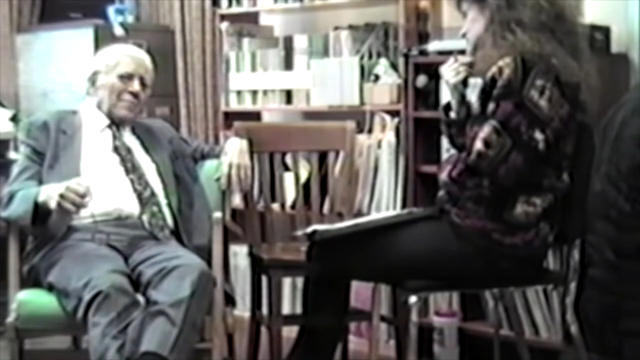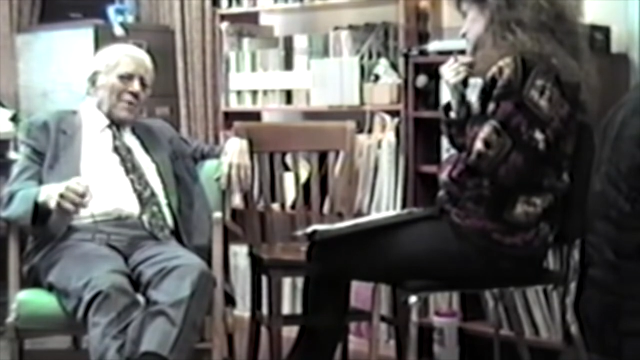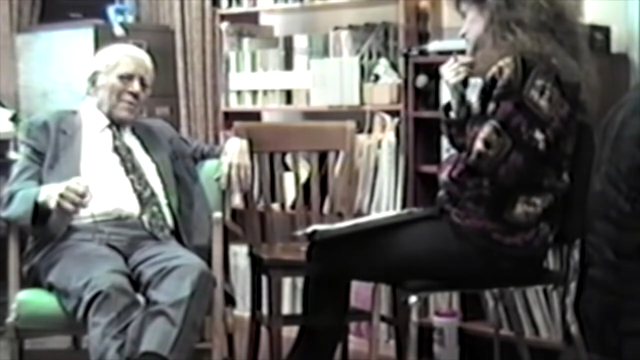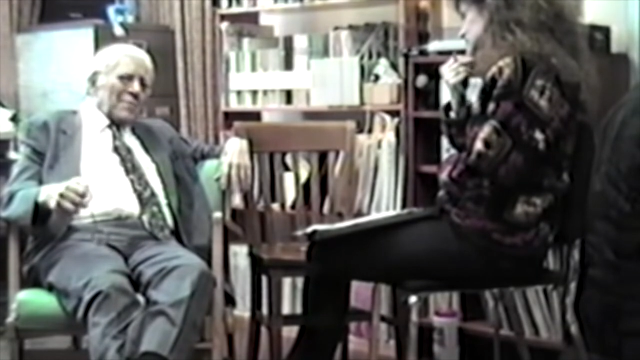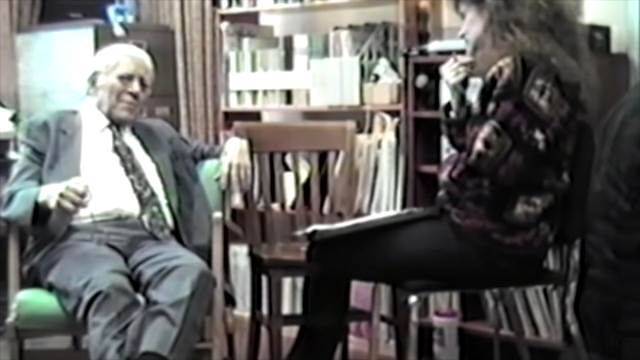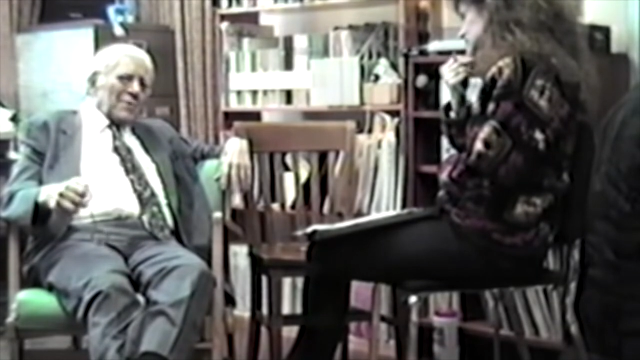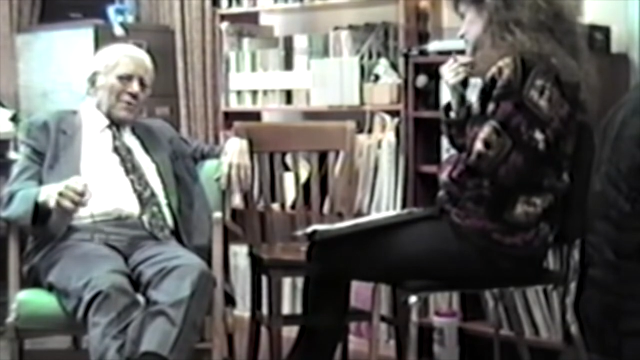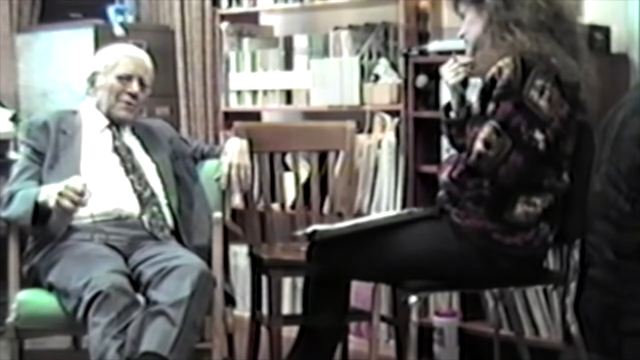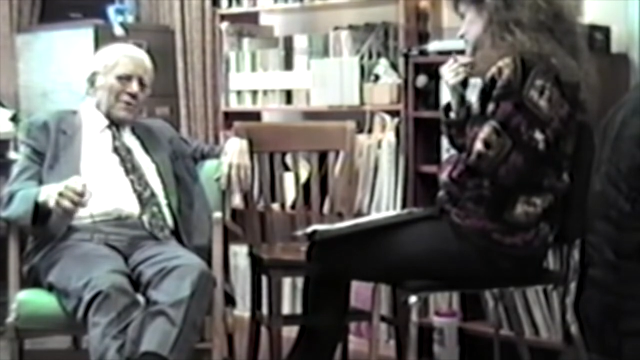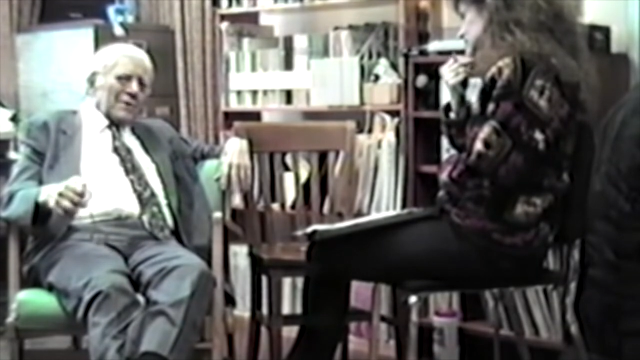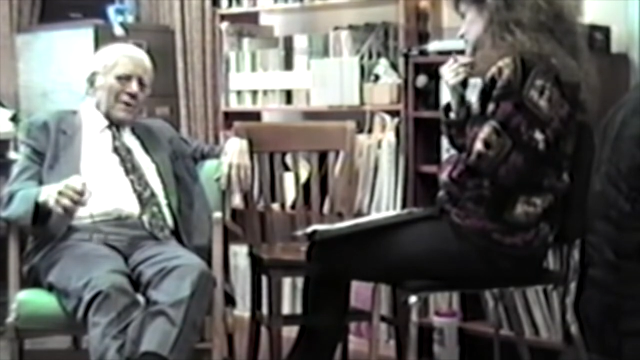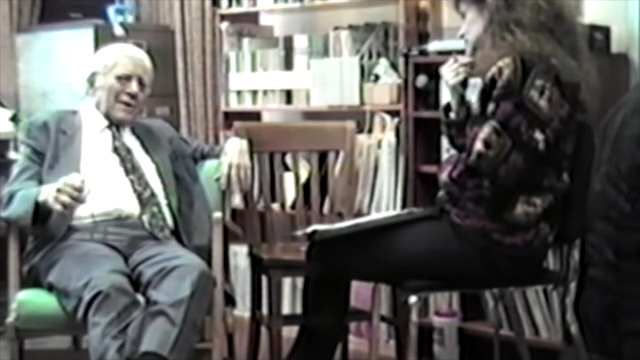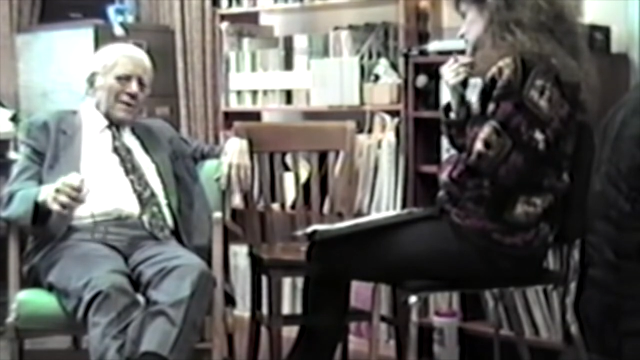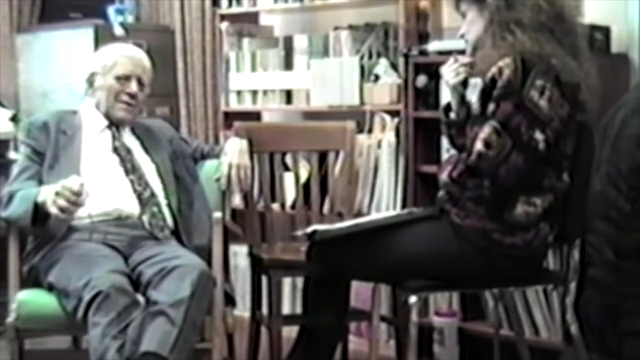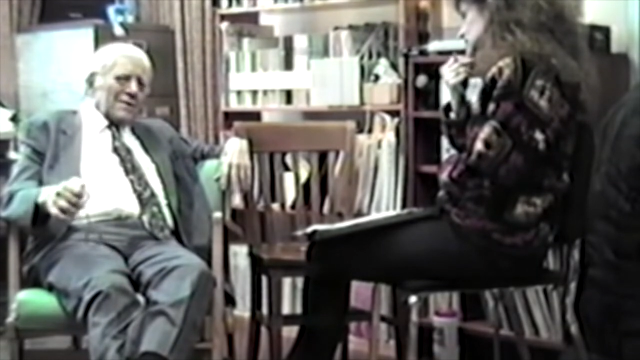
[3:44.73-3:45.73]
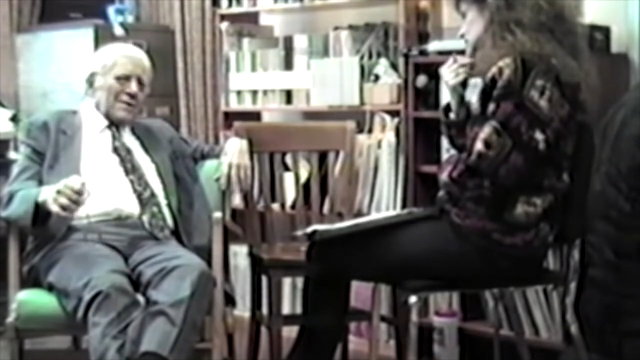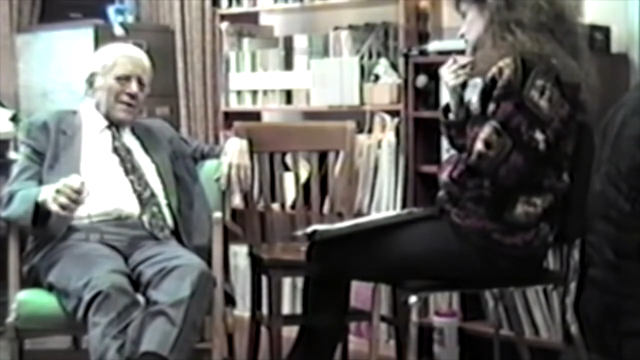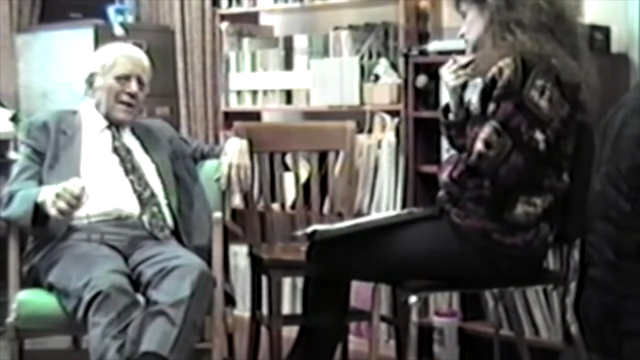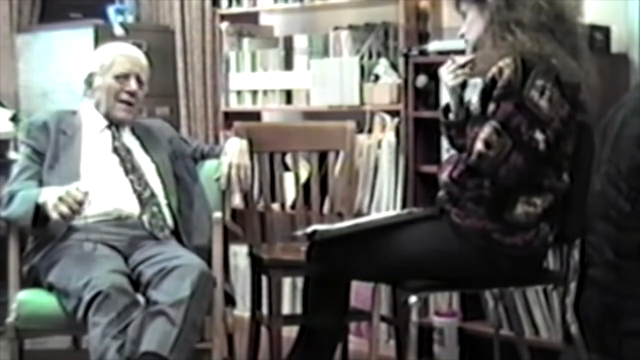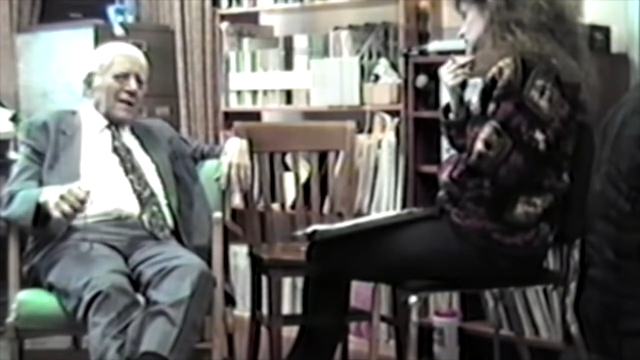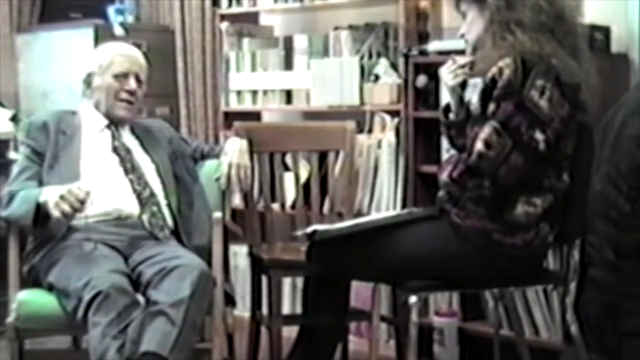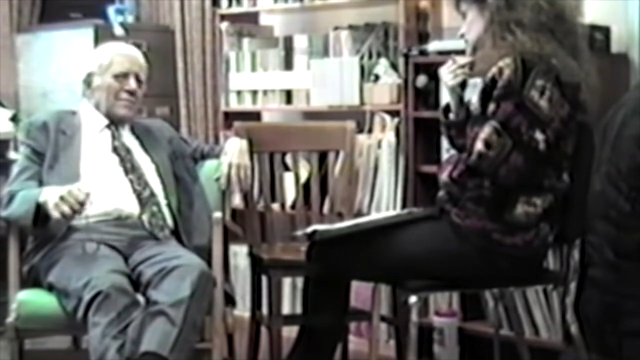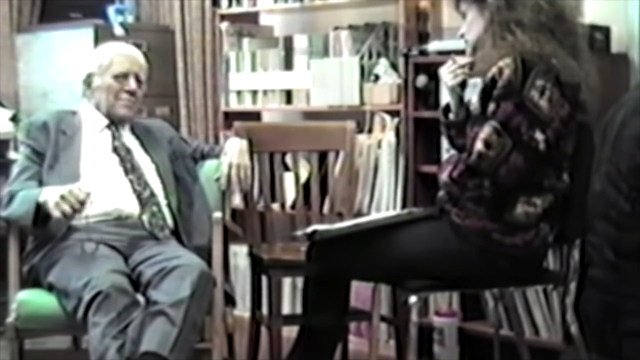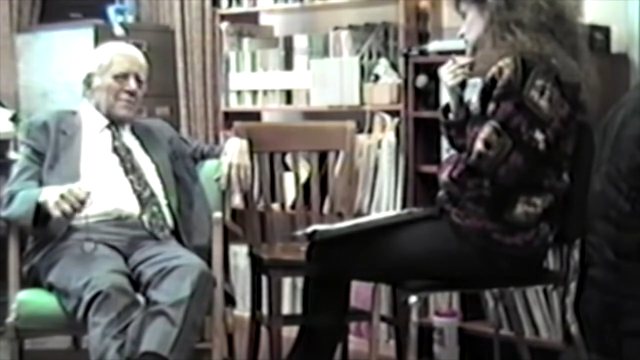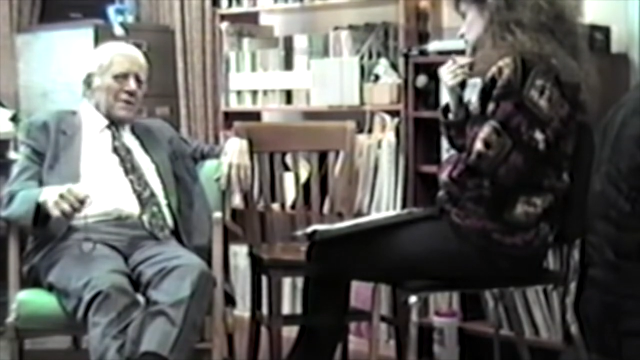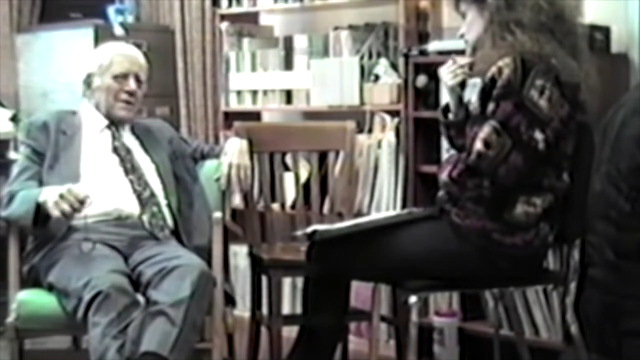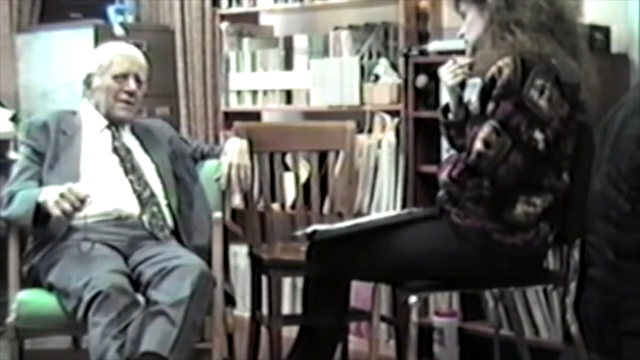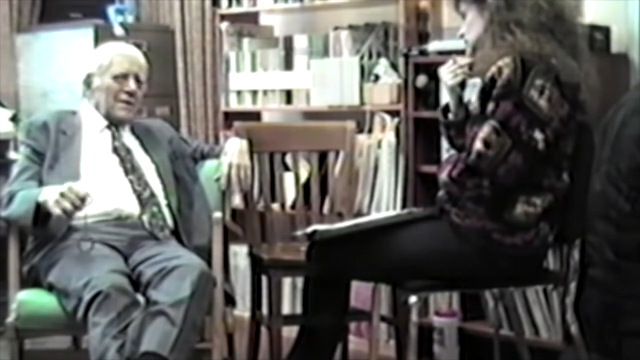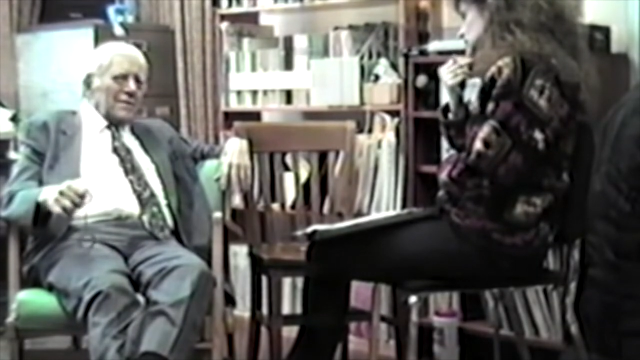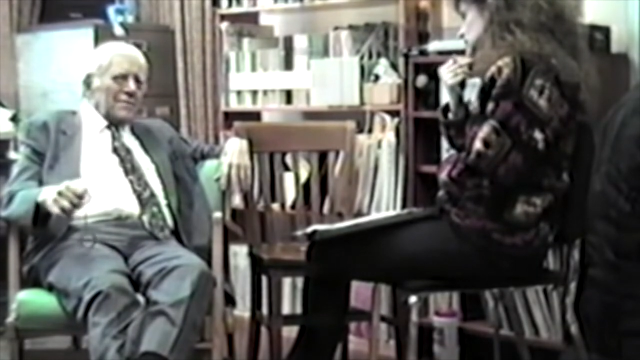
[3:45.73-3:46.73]
people should understand
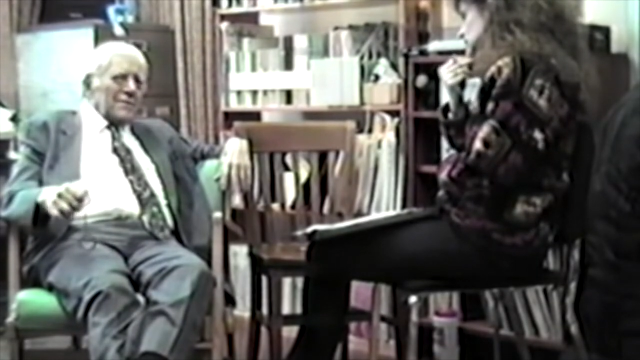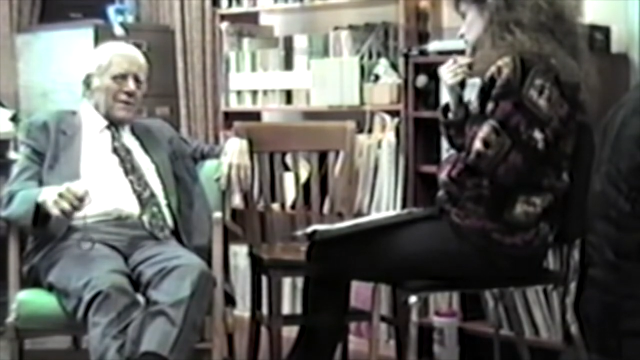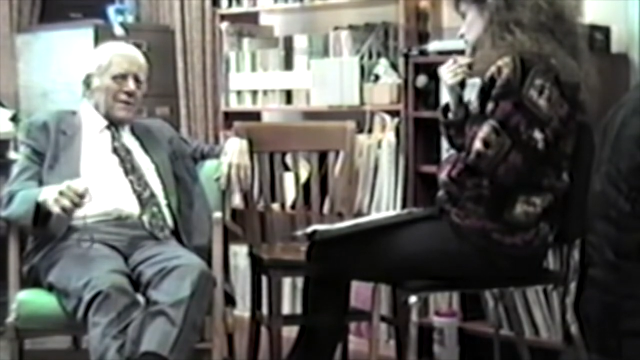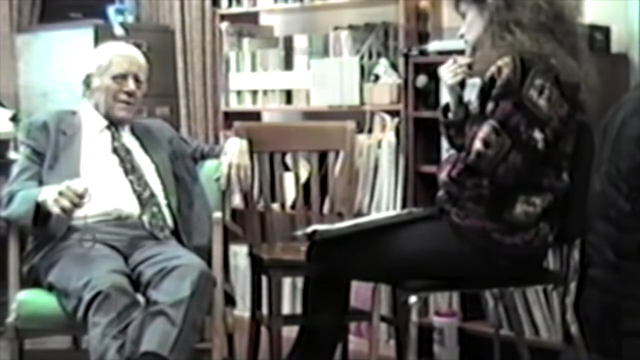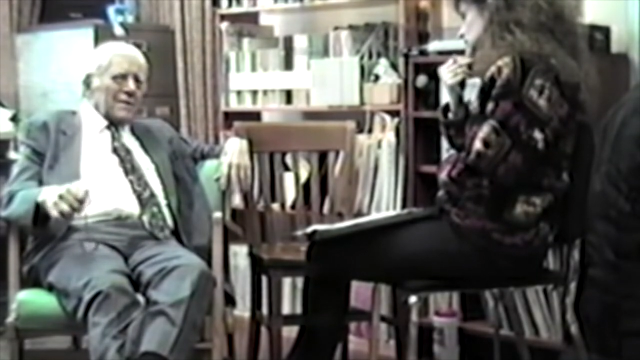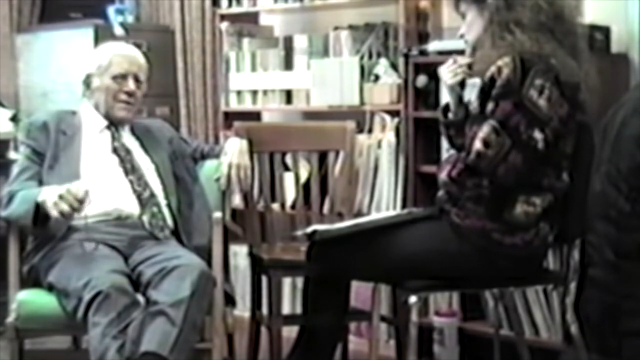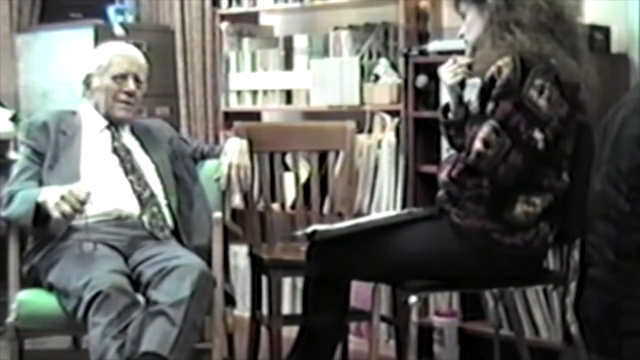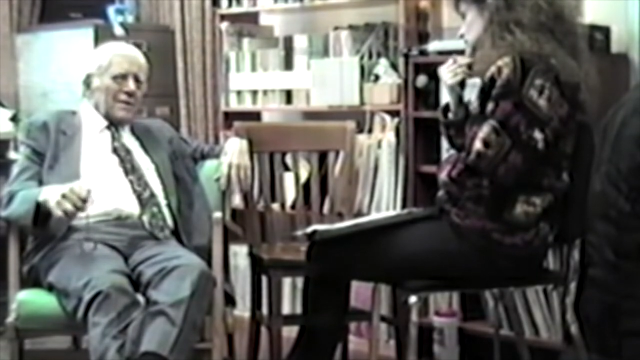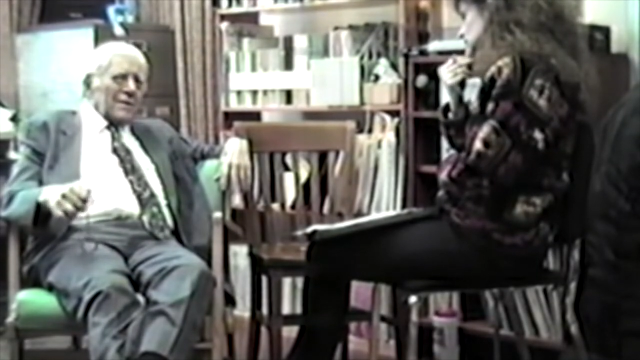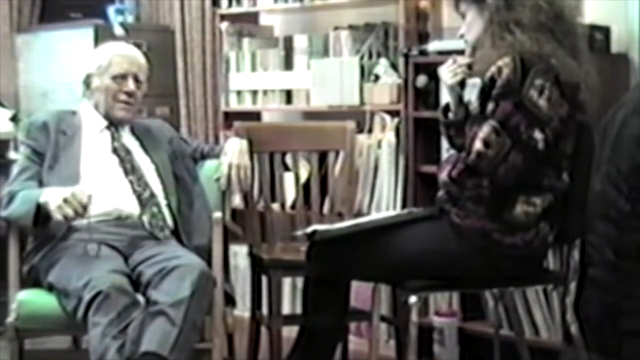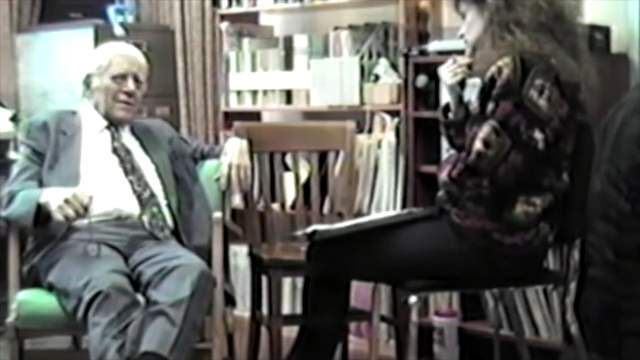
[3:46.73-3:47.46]
themselves and